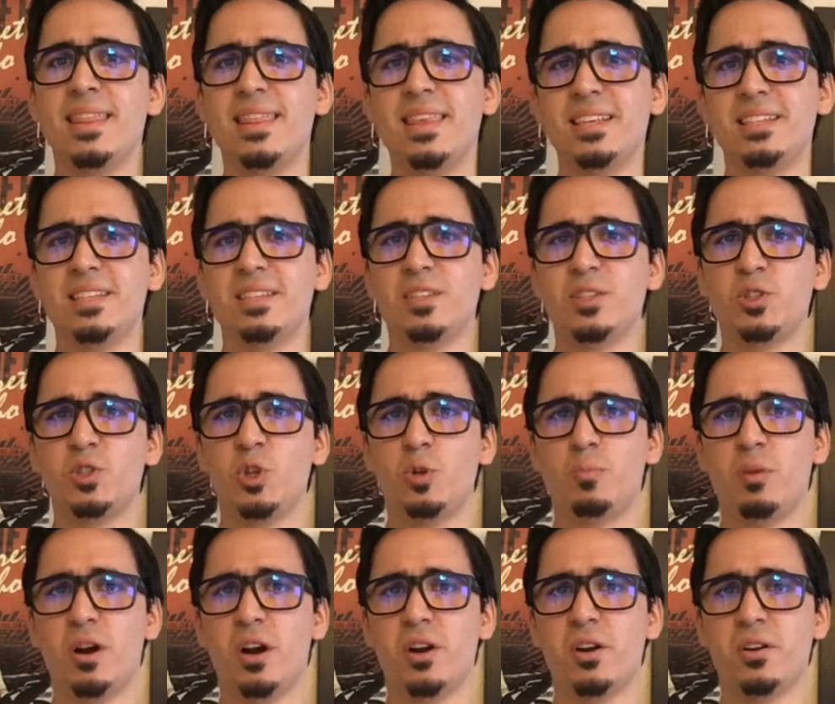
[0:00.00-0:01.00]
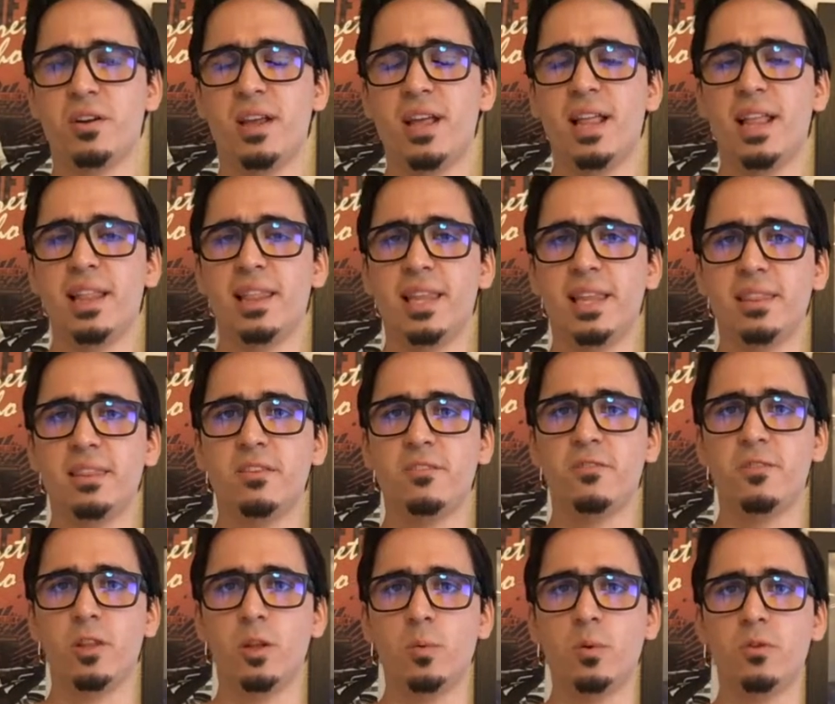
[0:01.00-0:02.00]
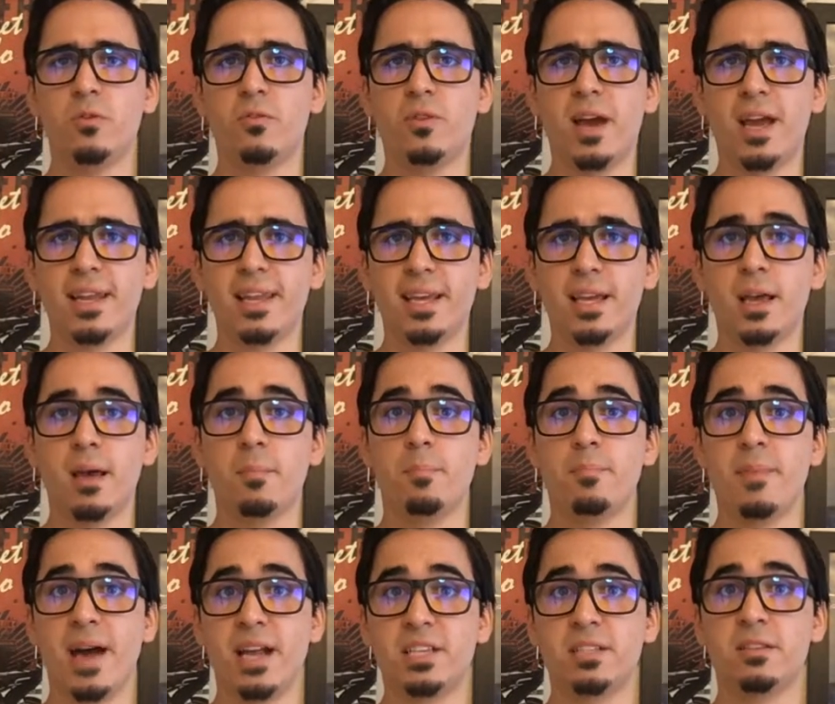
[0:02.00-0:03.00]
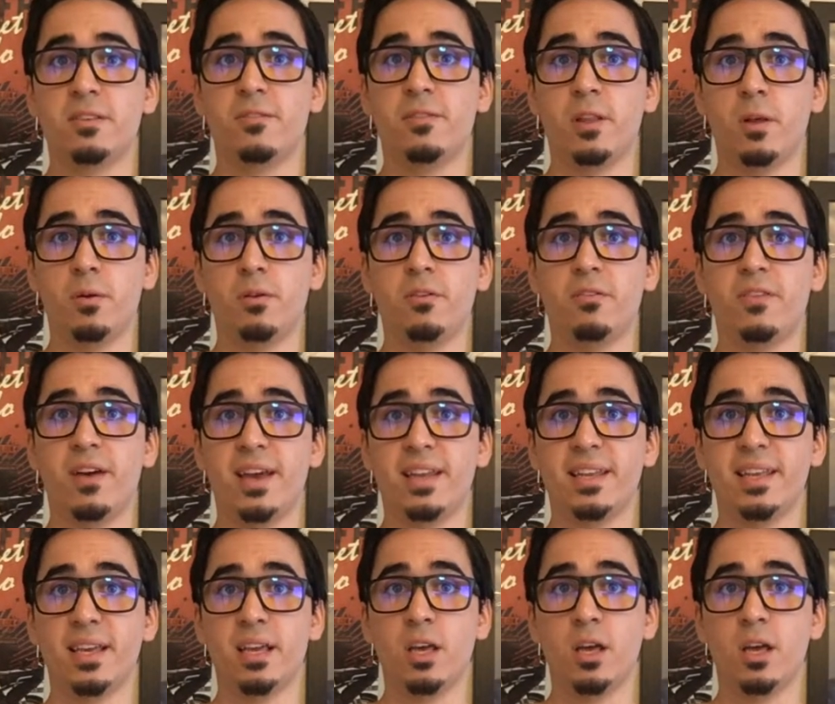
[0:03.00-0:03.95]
This is a two-parter. Let the flow of writing match the flow of fighting.